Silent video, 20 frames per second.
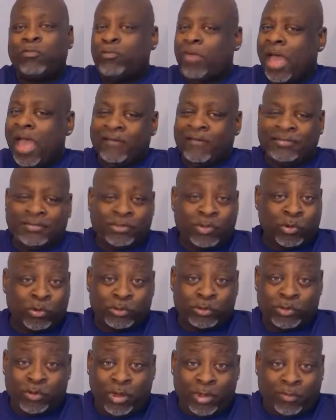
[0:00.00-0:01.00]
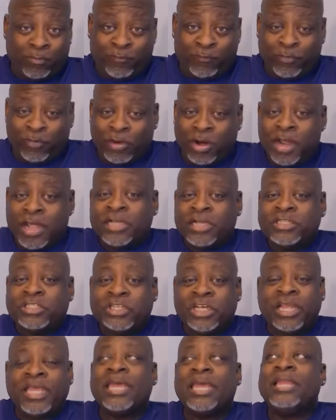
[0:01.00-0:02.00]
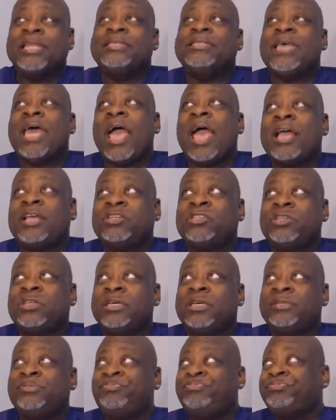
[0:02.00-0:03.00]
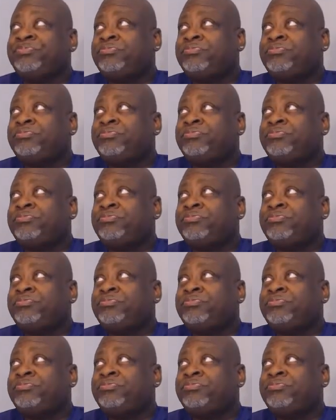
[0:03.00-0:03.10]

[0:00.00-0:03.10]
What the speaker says: I've told you all before, chicken is actually